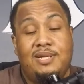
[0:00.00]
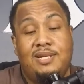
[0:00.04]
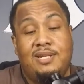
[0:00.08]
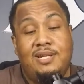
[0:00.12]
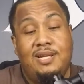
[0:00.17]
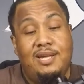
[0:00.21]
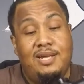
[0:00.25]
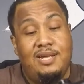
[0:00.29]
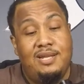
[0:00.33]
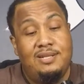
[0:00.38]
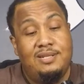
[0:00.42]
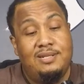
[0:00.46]

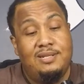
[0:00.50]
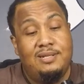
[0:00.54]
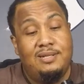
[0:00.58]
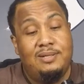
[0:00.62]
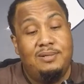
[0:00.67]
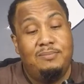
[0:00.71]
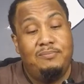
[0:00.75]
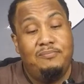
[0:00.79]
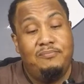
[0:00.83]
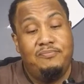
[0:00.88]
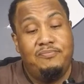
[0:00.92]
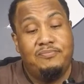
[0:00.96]
And
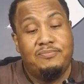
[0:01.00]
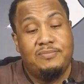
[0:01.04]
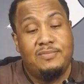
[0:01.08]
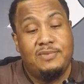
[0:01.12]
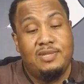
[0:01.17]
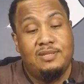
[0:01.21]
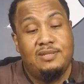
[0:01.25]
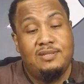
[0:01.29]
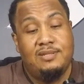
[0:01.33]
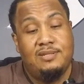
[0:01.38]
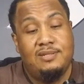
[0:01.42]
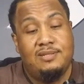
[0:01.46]

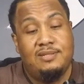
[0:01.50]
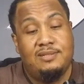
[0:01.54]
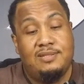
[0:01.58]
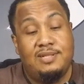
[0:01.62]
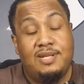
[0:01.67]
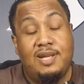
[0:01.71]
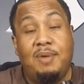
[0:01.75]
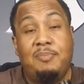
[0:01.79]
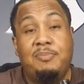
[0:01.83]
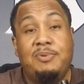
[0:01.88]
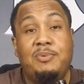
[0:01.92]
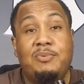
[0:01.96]
the
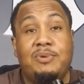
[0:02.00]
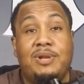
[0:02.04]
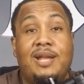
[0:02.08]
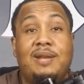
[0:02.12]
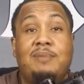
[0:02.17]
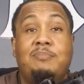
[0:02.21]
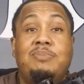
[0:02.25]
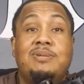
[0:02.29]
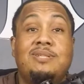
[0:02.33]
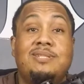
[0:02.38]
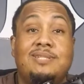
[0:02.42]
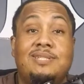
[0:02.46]
company went out of
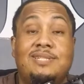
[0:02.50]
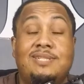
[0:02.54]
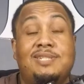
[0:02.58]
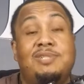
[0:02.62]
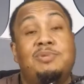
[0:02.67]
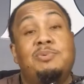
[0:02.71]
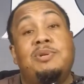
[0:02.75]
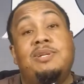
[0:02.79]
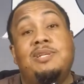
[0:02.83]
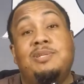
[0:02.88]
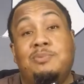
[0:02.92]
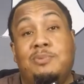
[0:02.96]
business in
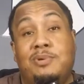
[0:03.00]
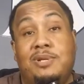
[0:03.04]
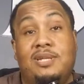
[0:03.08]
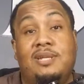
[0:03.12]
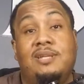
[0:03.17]
2020